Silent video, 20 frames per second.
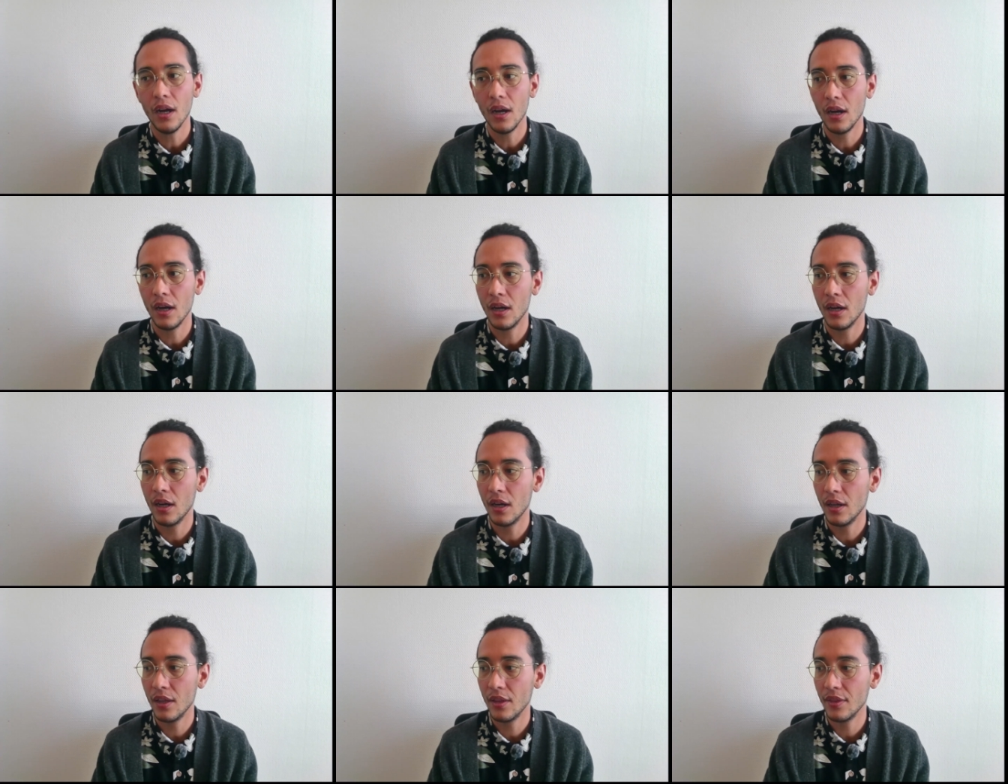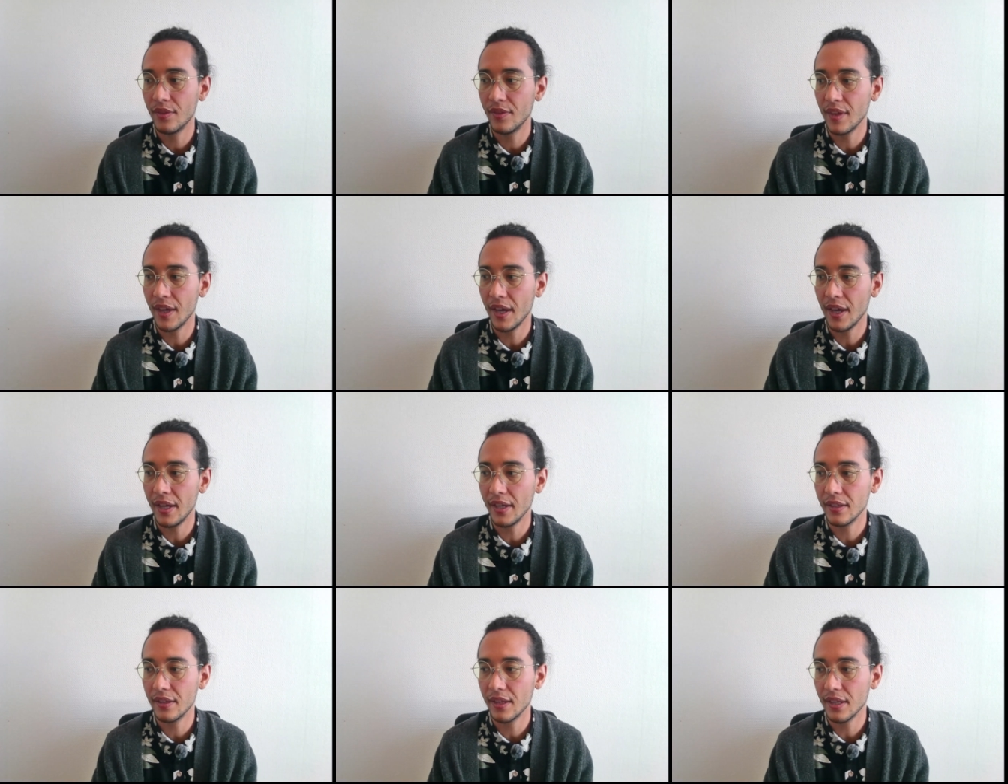
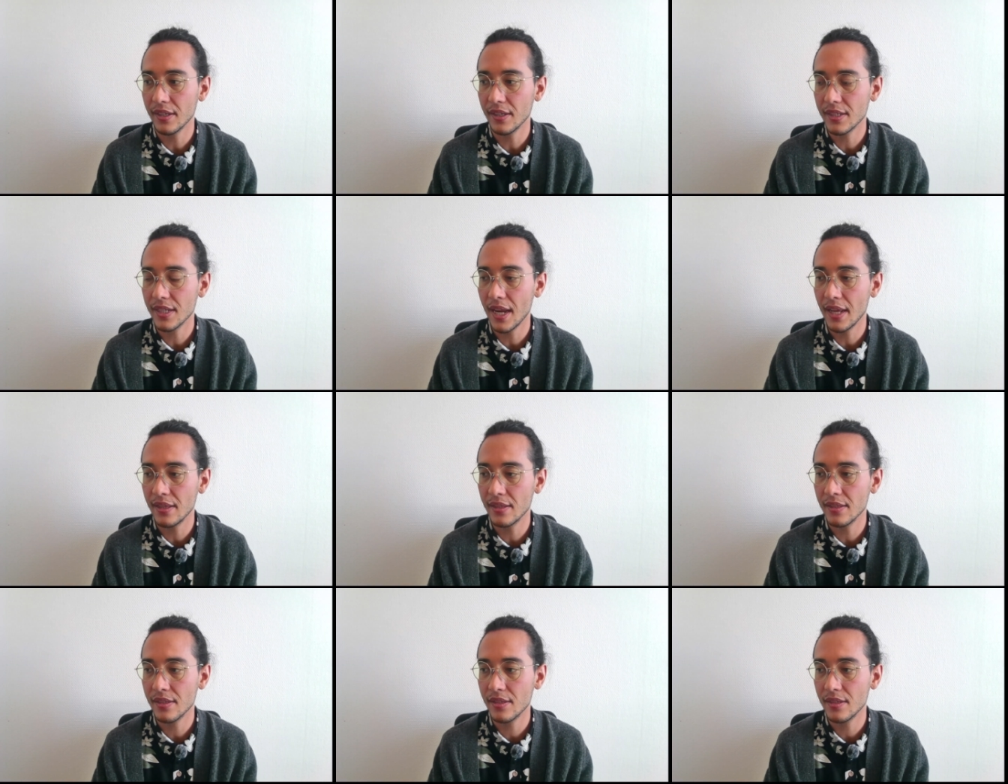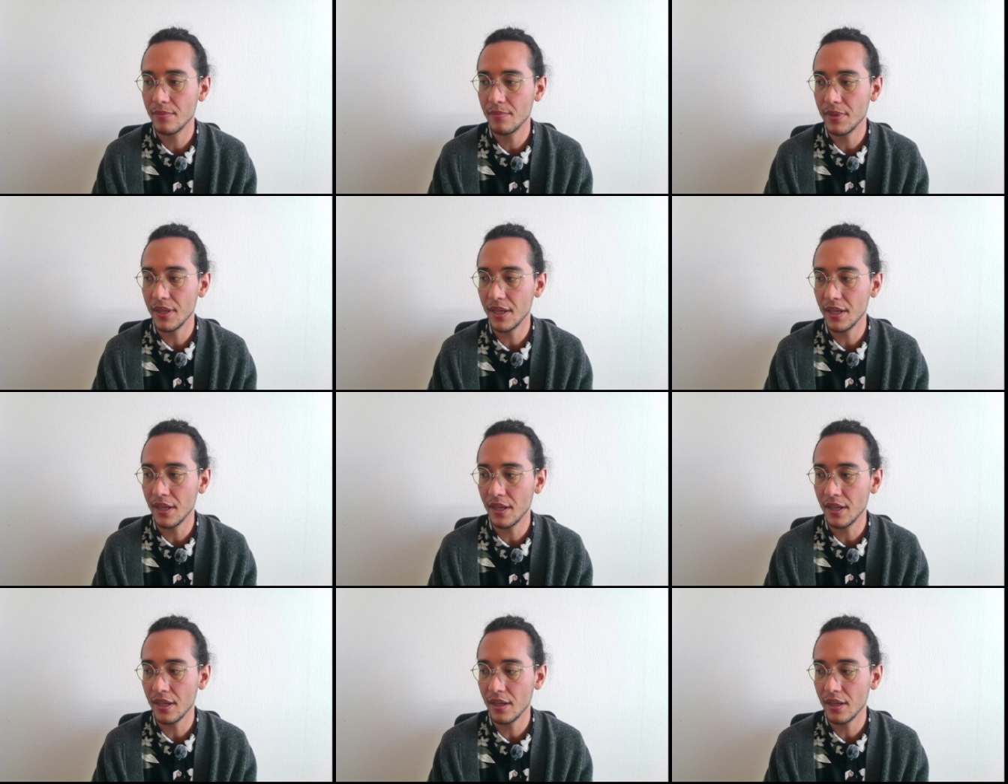that tends to
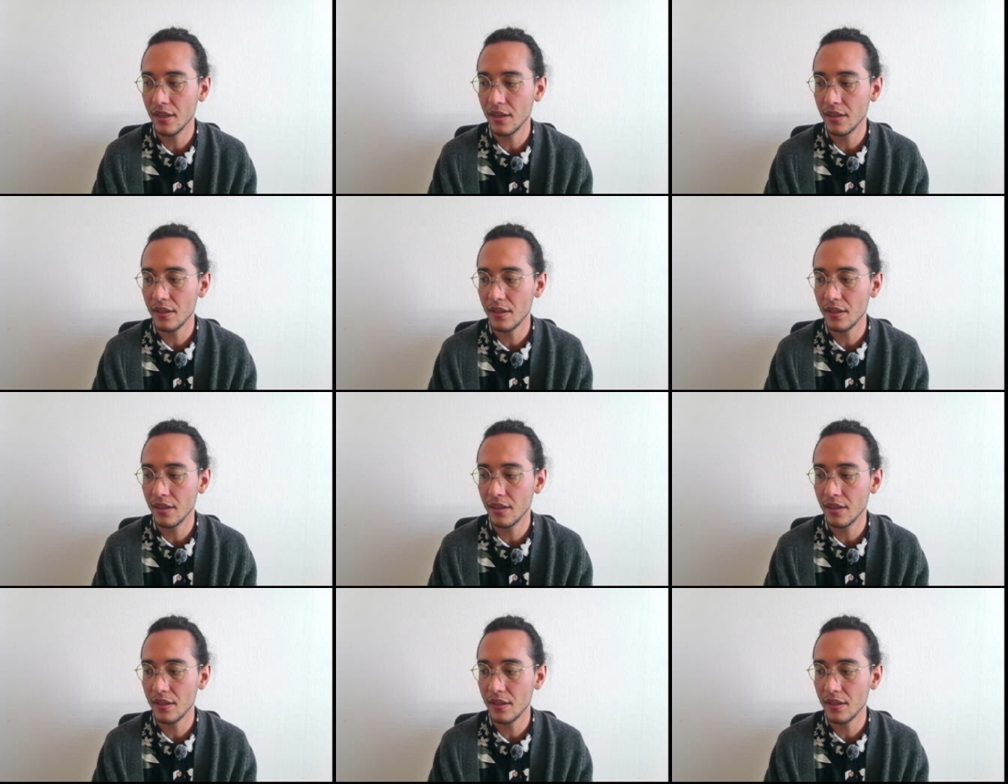be